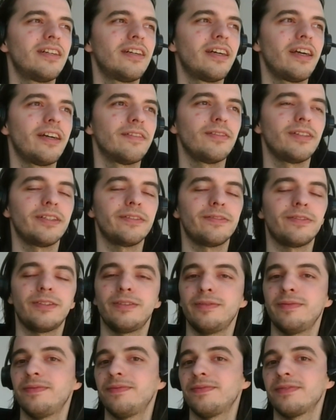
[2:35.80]
left.
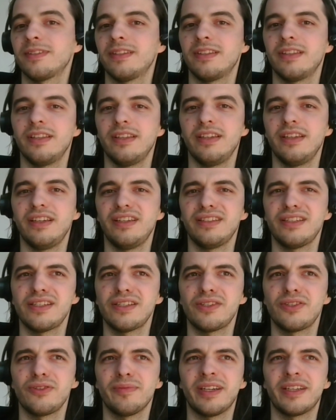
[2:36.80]

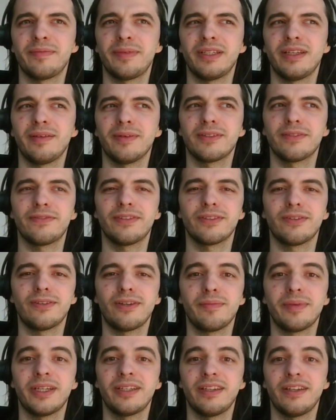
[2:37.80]
As you might have been able to figure
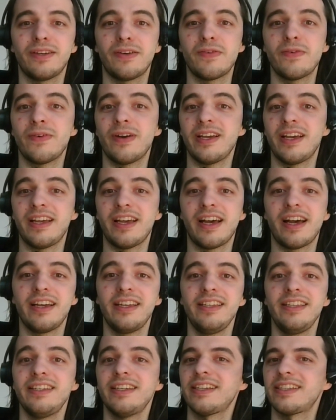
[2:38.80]
out by now,
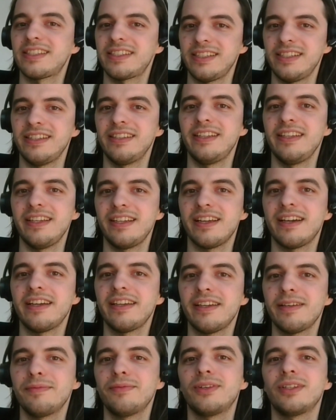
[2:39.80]
yes, indeed, I
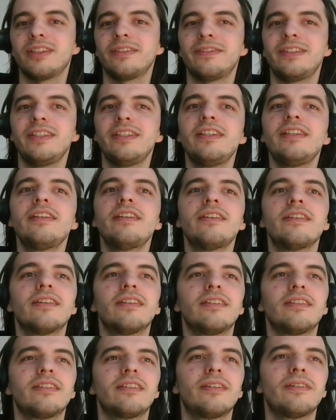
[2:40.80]
am one of the
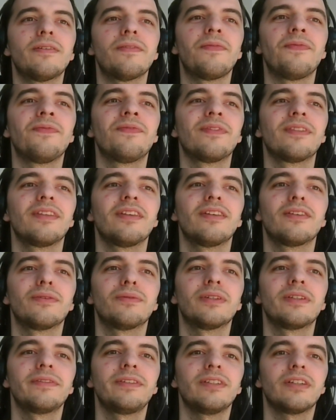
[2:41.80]

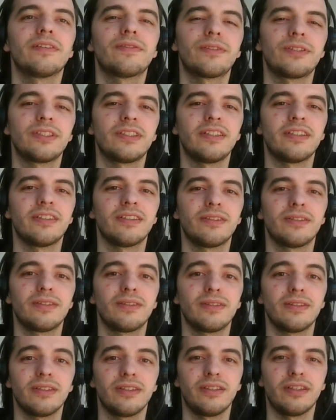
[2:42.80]
one of the authors that
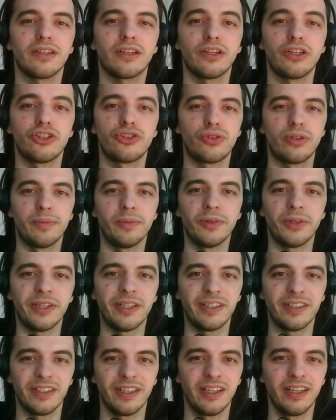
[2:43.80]

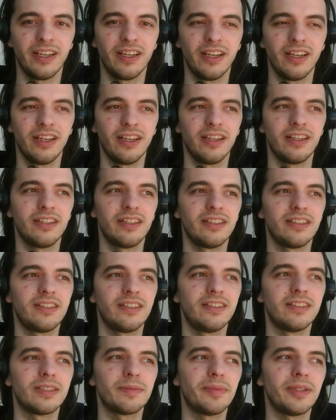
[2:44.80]
contributed to
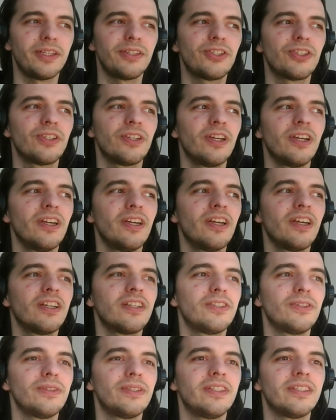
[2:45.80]
this page,
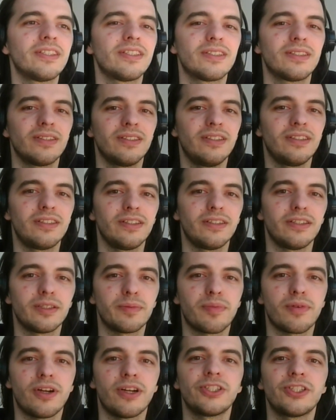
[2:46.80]
to this
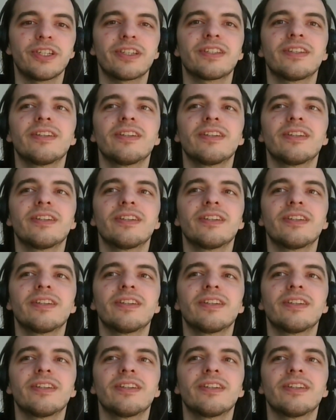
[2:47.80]
project,